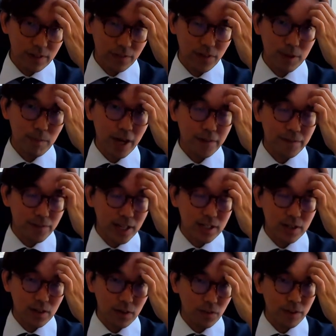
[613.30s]
with my
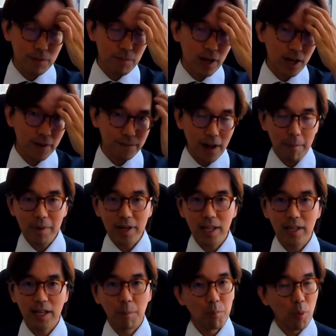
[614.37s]
friend, with my
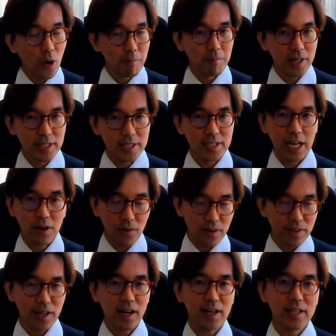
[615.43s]
family appointments. I go
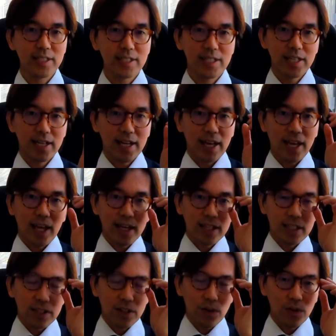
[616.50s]
there,
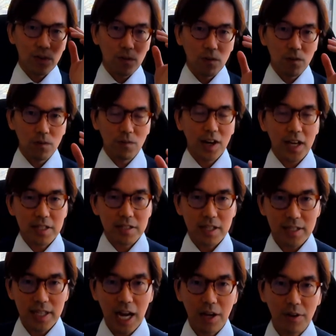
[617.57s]
and when I
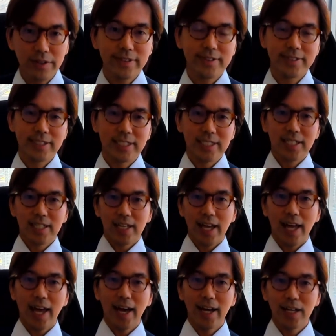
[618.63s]
sit down
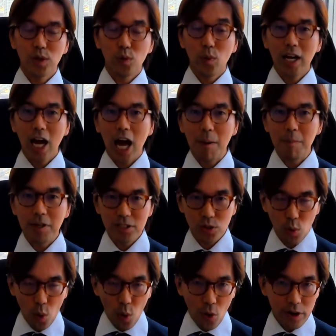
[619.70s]
and when I'm about
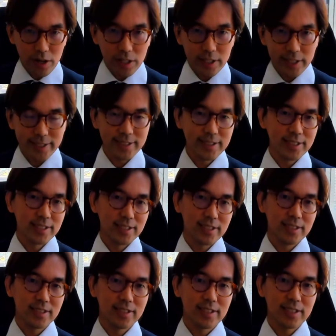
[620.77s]
to order,
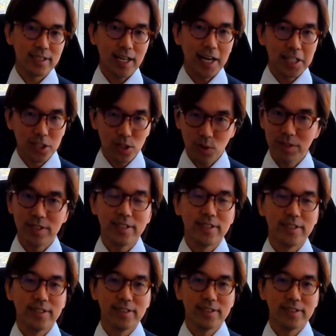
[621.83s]
I don't.